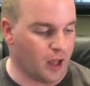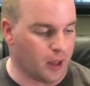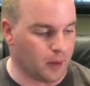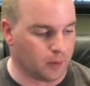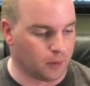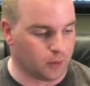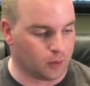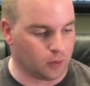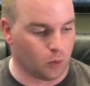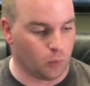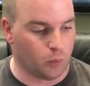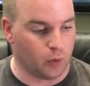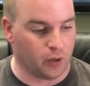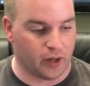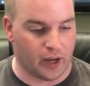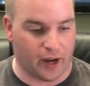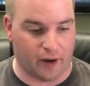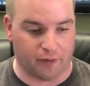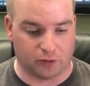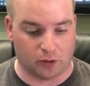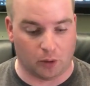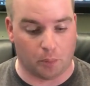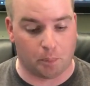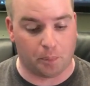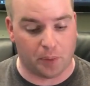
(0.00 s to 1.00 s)
So we'll
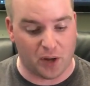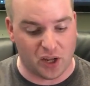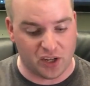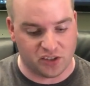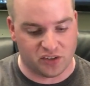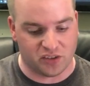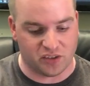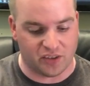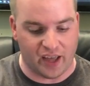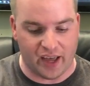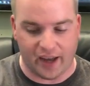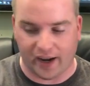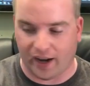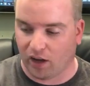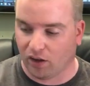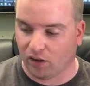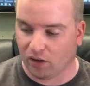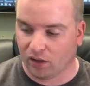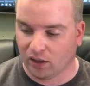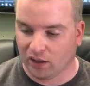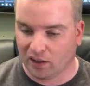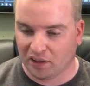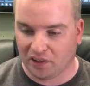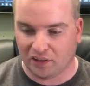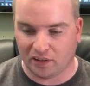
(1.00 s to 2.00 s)
have to punch that
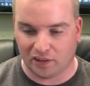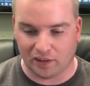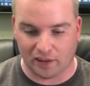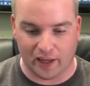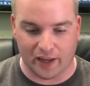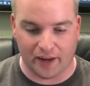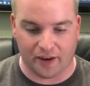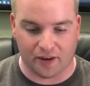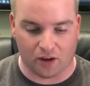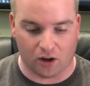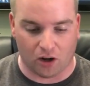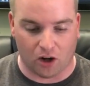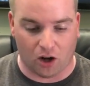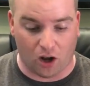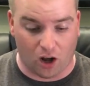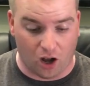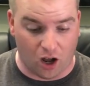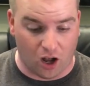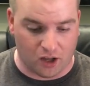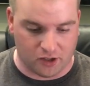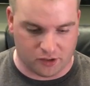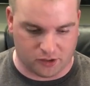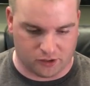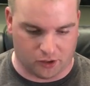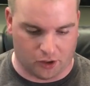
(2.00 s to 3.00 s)
out later
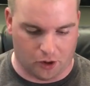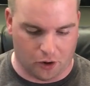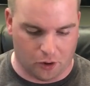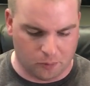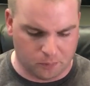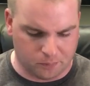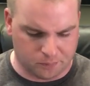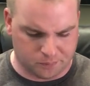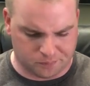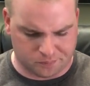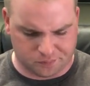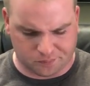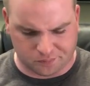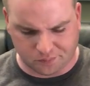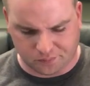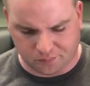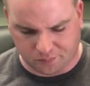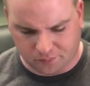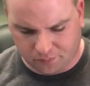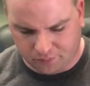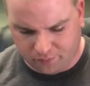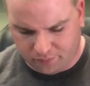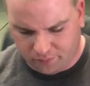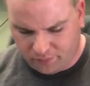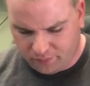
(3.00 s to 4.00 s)
also.
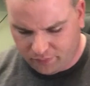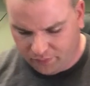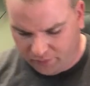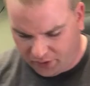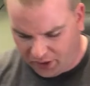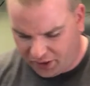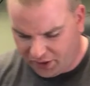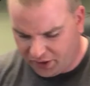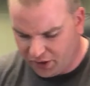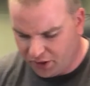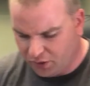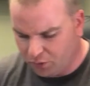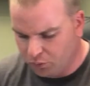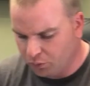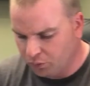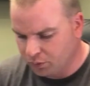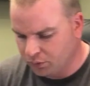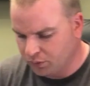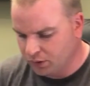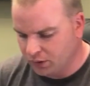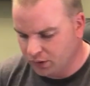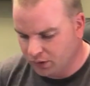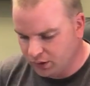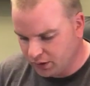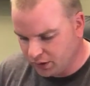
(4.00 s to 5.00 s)
And then
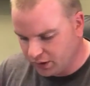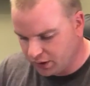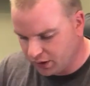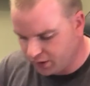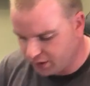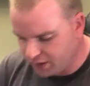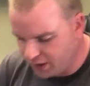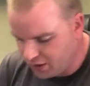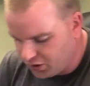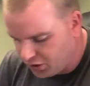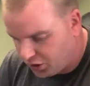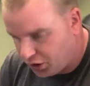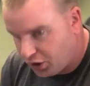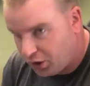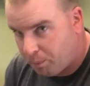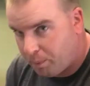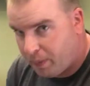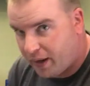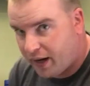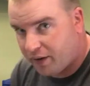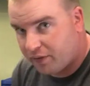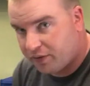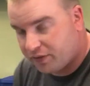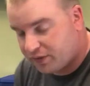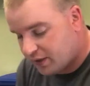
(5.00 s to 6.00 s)
just get your good
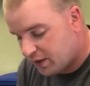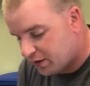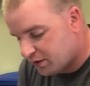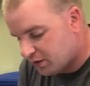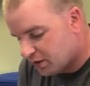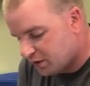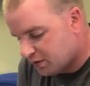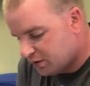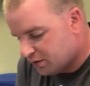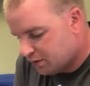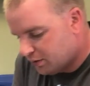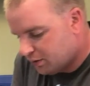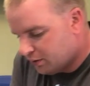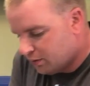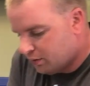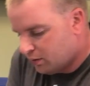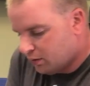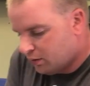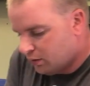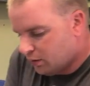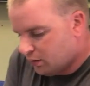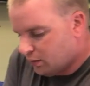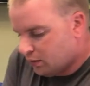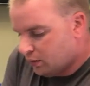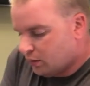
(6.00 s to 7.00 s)
pair of scissors.
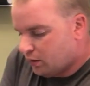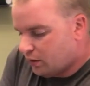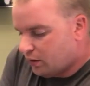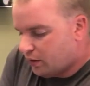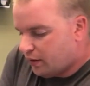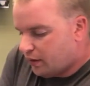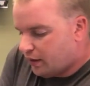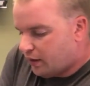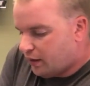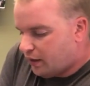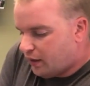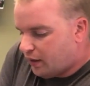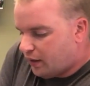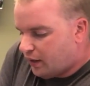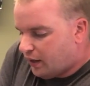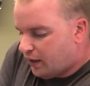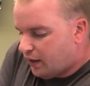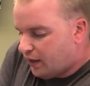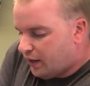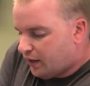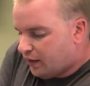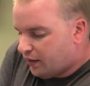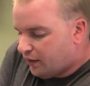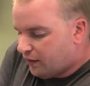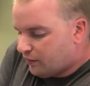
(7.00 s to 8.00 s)

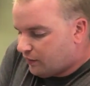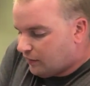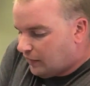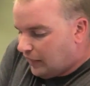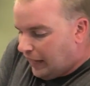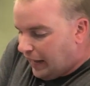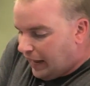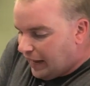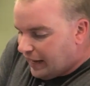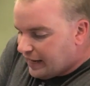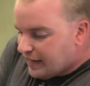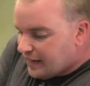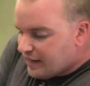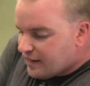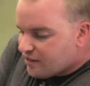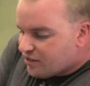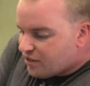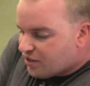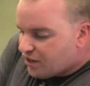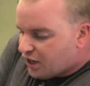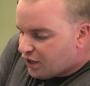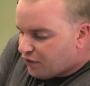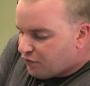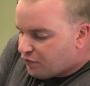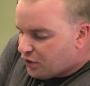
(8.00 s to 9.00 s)
And it's a lot
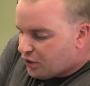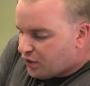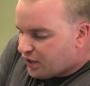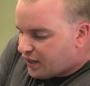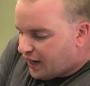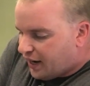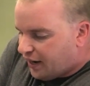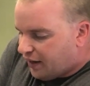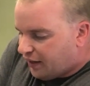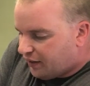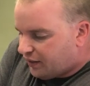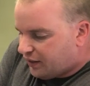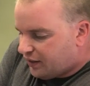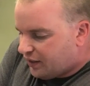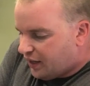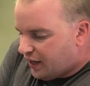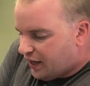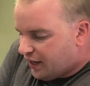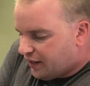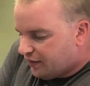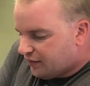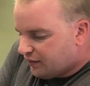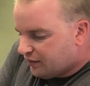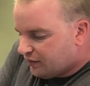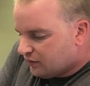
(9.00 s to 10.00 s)
easier if you kind of
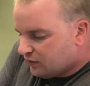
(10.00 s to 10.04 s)
cut